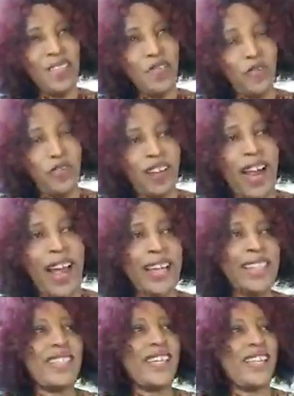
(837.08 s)

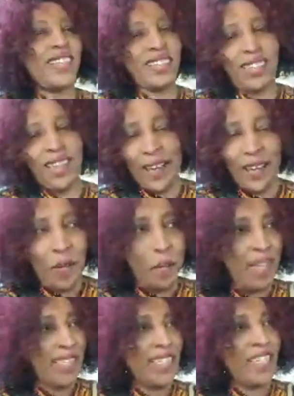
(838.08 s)
Friday thank you
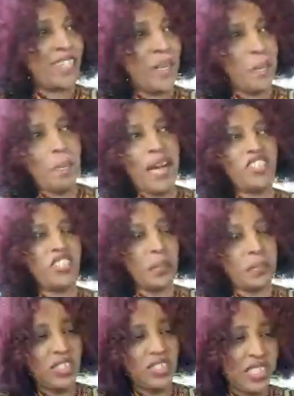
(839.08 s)
message and much
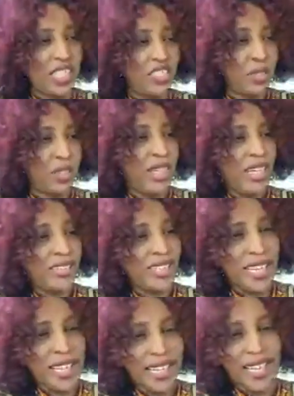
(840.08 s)
appreciation.
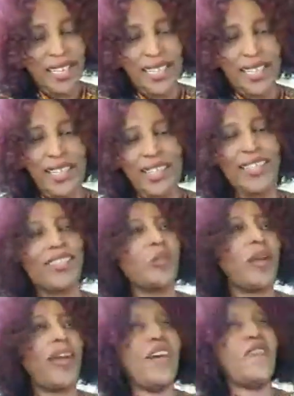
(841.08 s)
Dedicating this
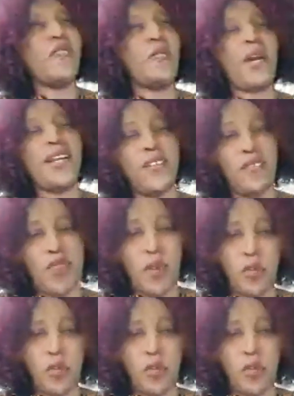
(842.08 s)
to every one of you.